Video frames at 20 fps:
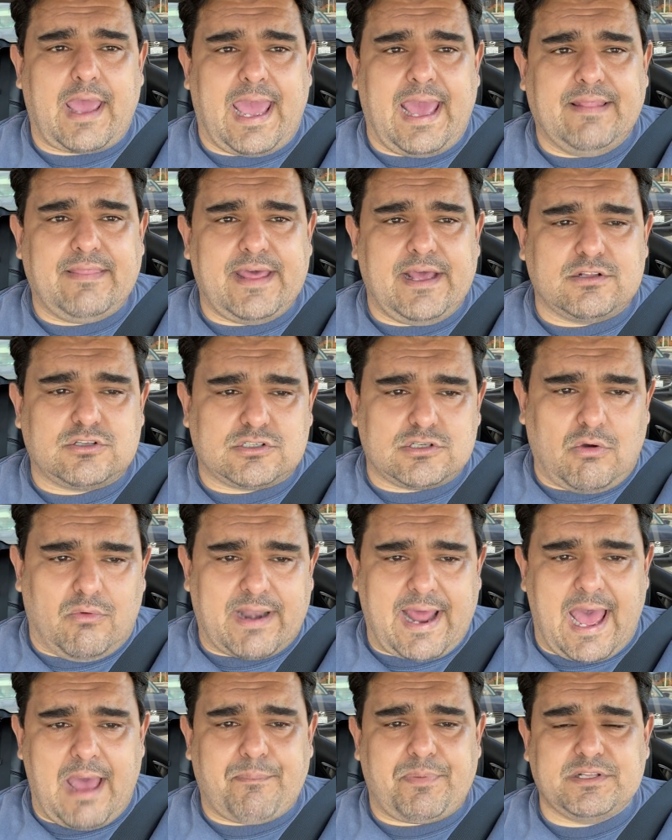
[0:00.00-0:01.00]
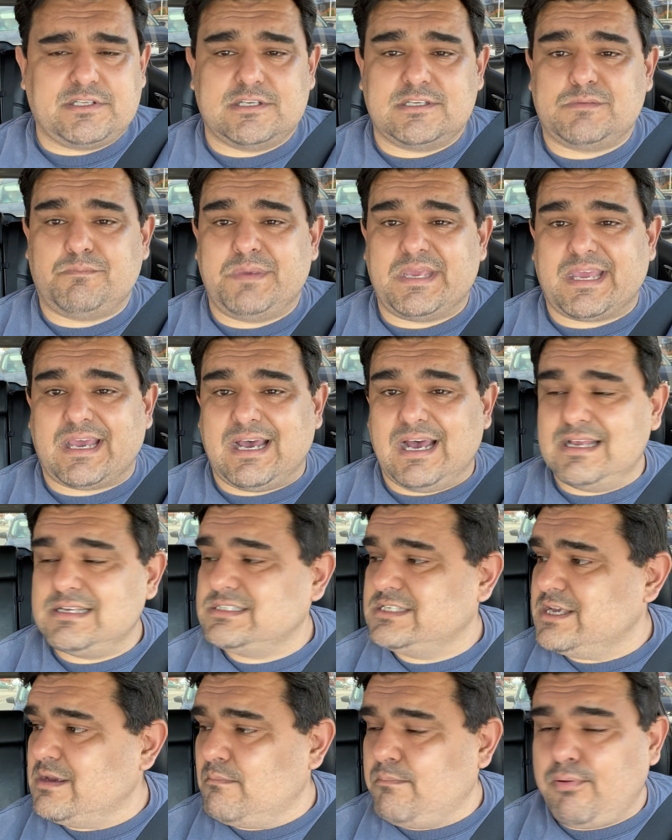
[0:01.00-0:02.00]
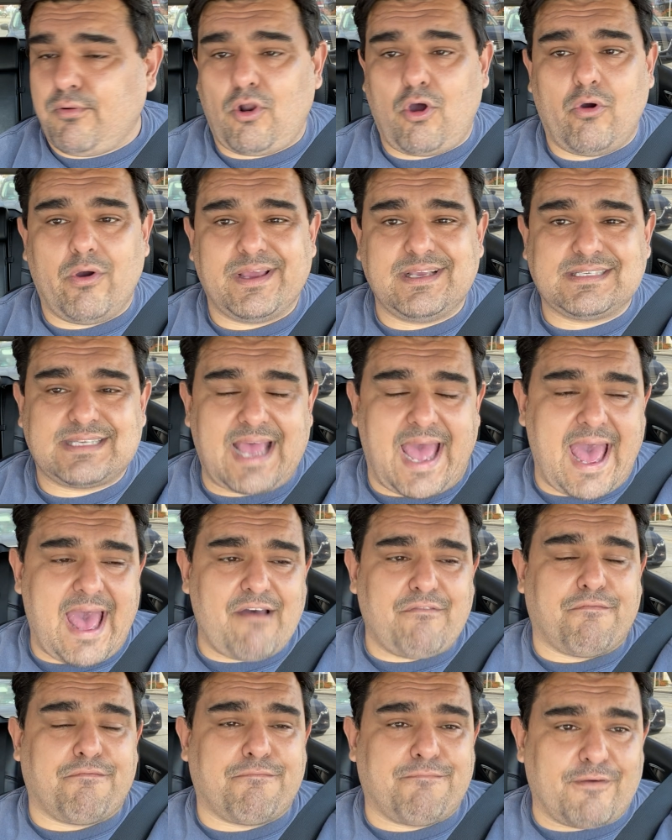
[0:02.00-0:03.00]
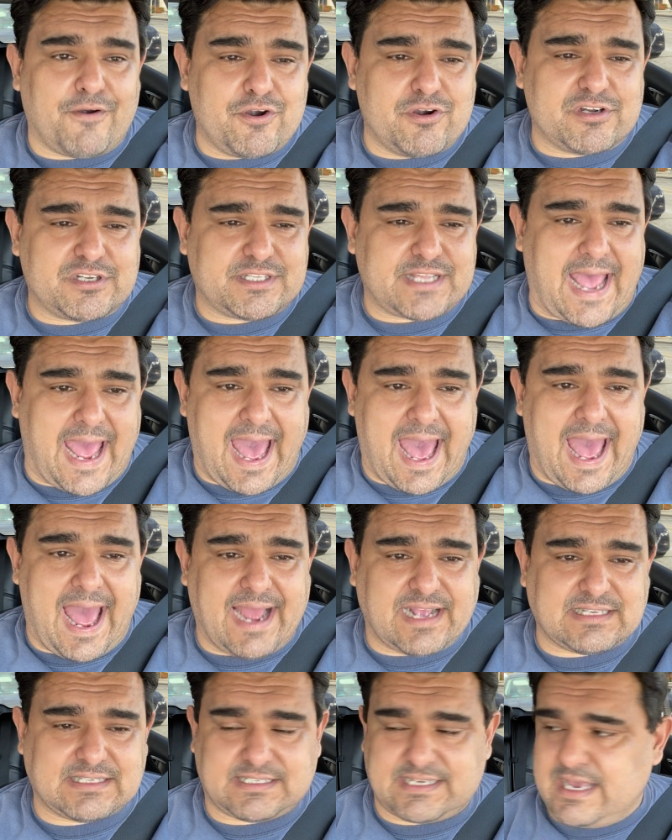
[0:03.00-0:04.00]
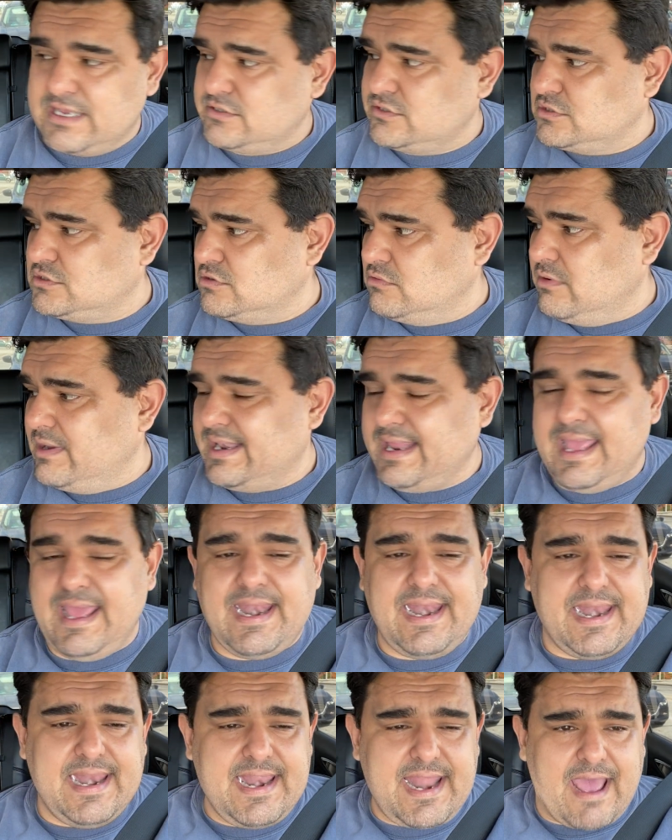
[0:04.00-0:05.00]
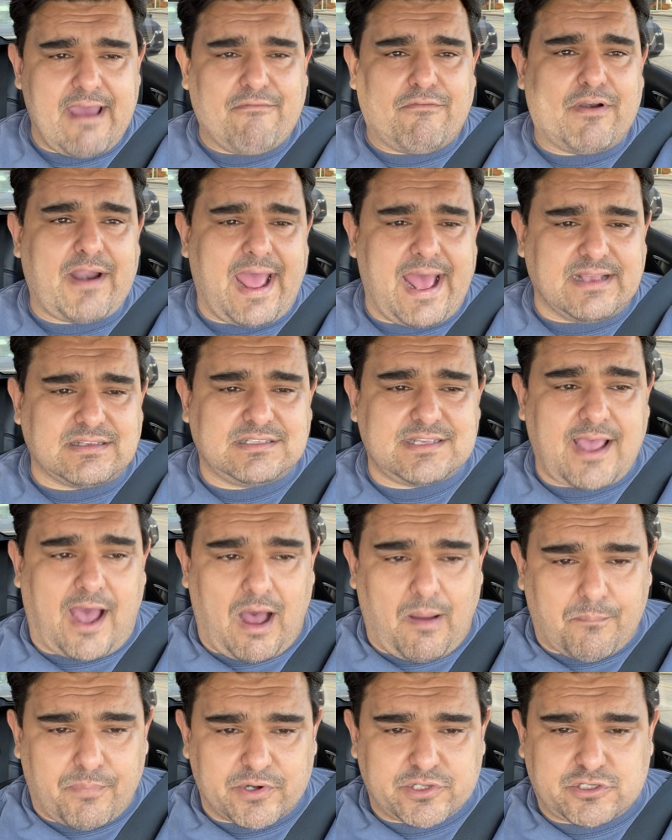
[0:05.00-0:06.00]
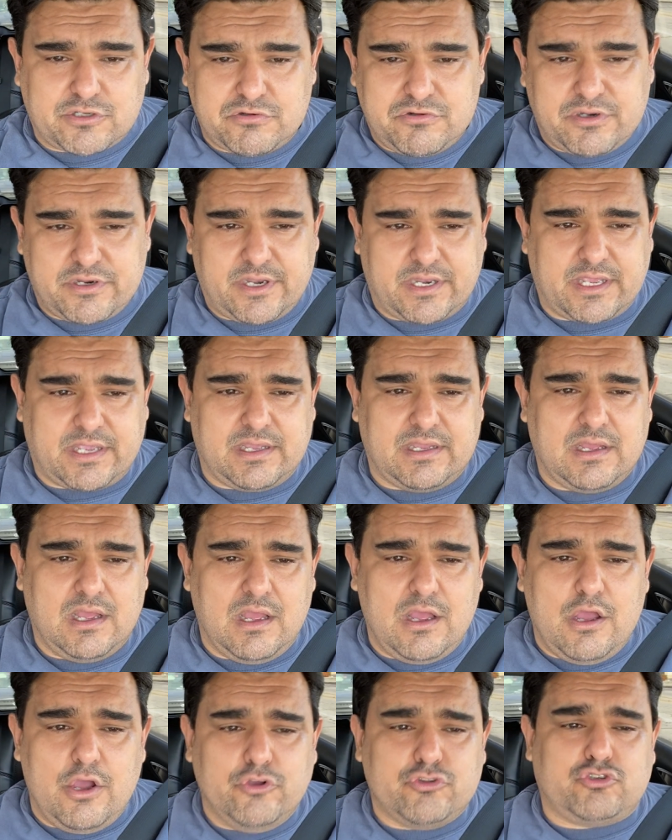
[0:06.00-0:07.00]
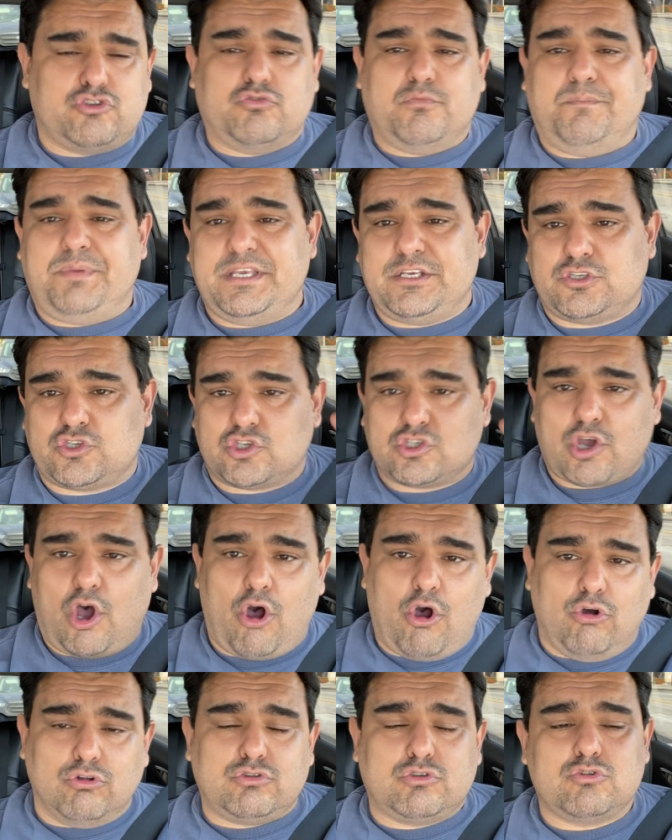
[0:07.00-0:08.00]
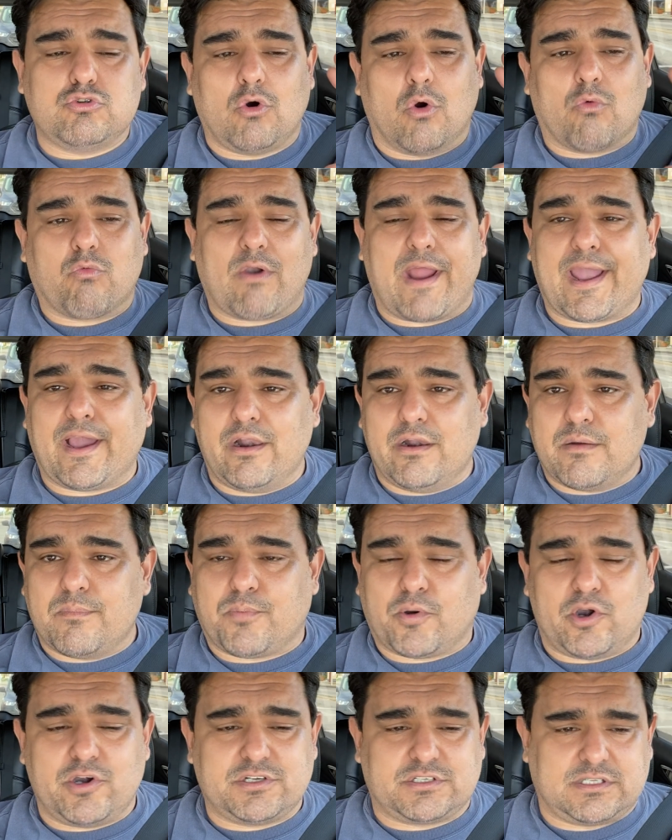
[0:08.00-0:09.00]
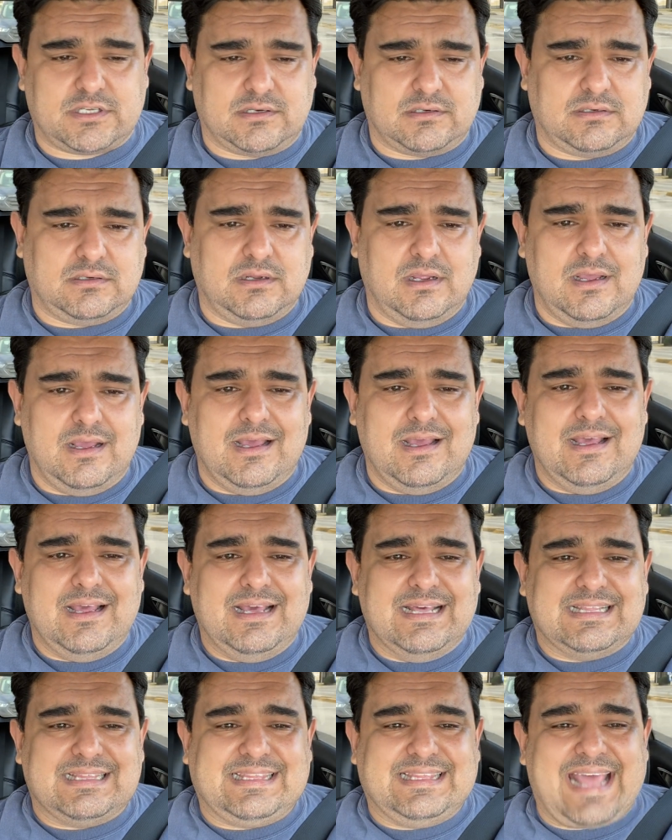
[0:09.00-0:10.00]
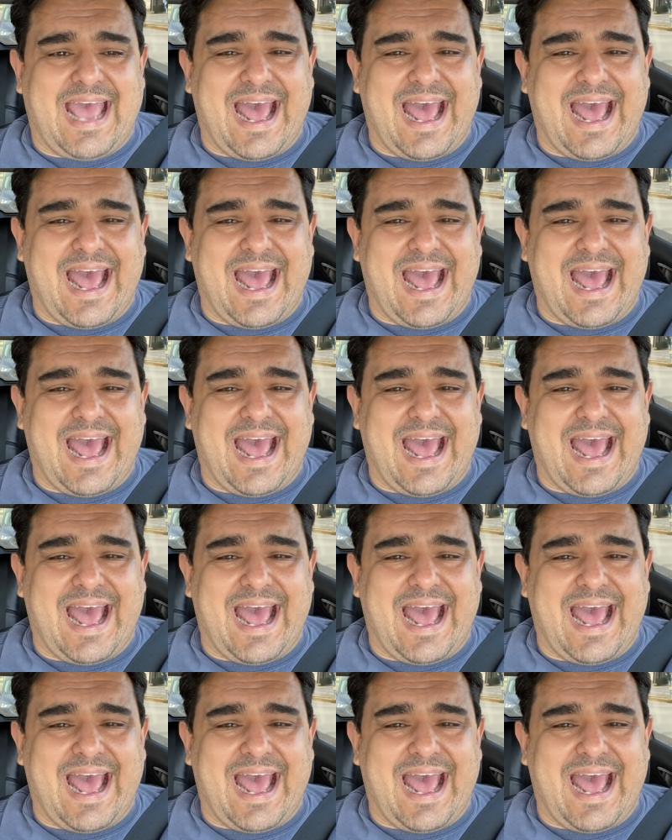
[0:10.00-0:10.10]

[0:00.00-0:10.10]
what happens is, because the employees have first access to it, it never has the opportunity to be sold to a regular person.